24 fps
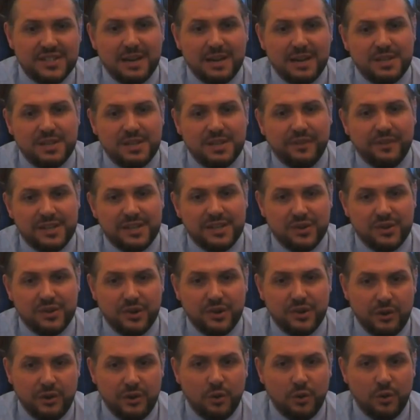these types of devices are
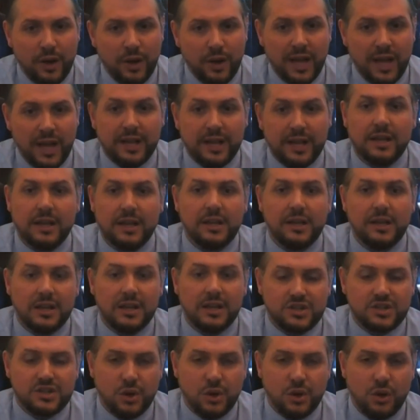another way
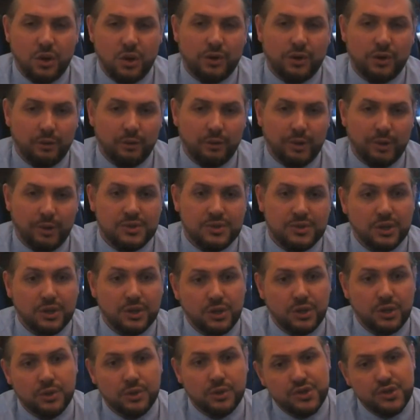a stalker or abuser
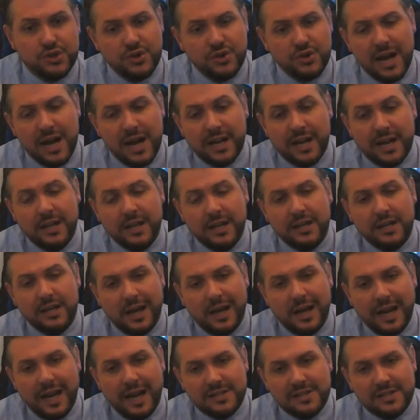could try
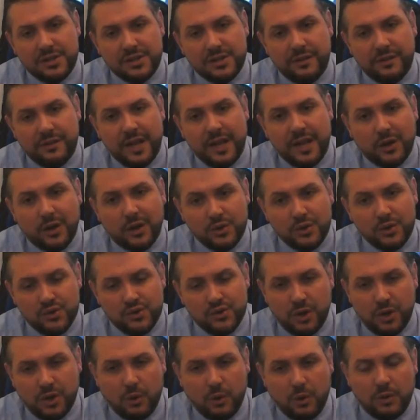and exert their
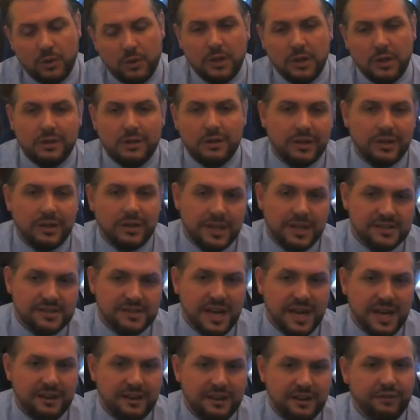control,
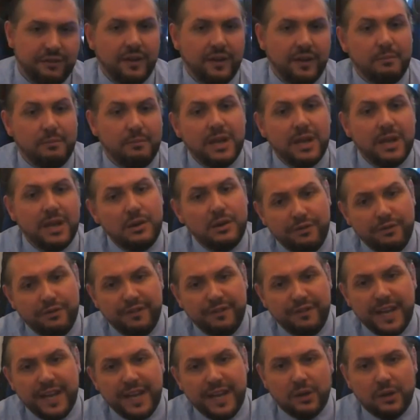incite fear, and make you
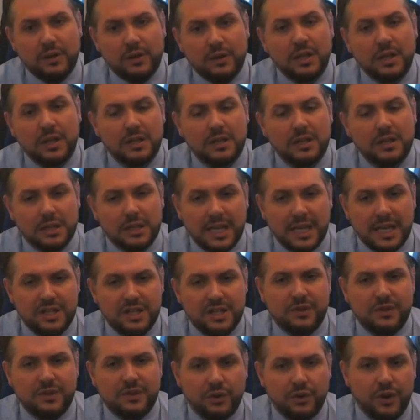feel like
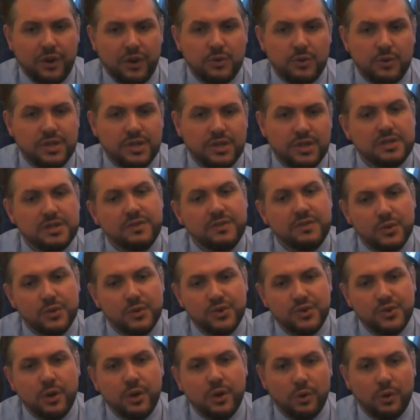you've got no sense of
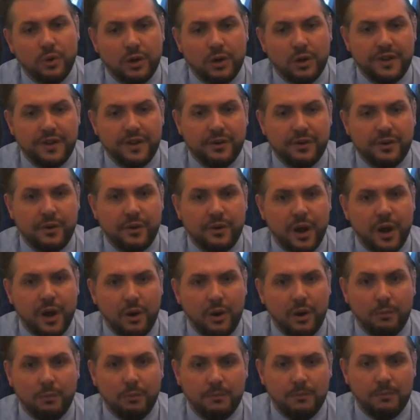control over your own
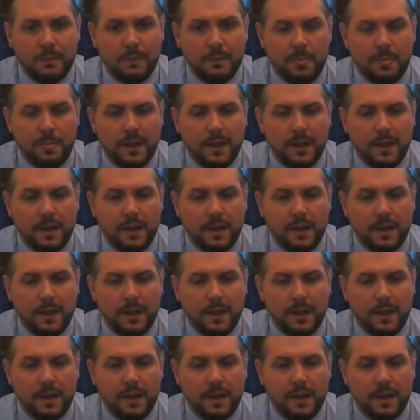home.